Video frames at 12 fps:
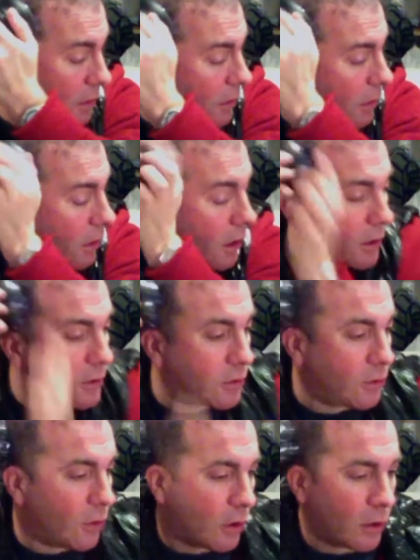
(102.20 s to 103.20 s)
Oh,
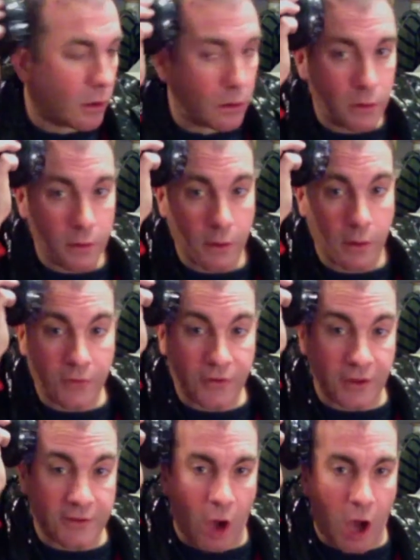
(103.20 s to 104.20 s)
cool. This
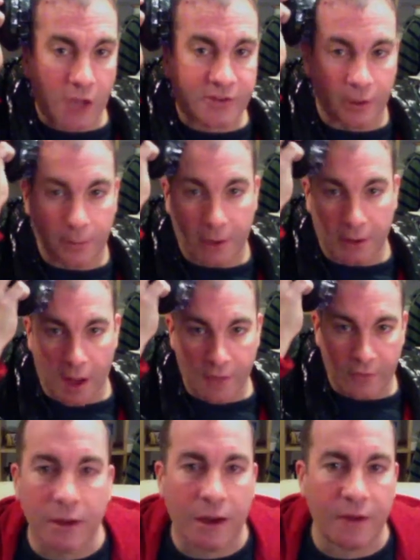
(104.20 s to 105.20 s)
thing's awesome. I love
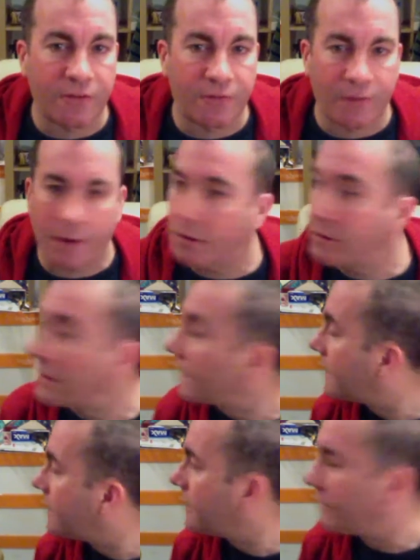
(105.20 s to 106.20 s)
it. I fail.
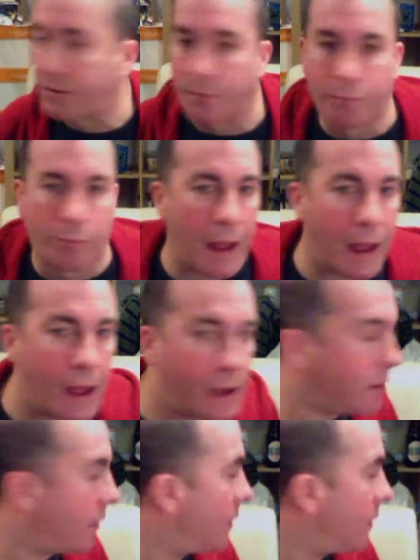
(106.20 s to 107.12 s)
Like, is it bad?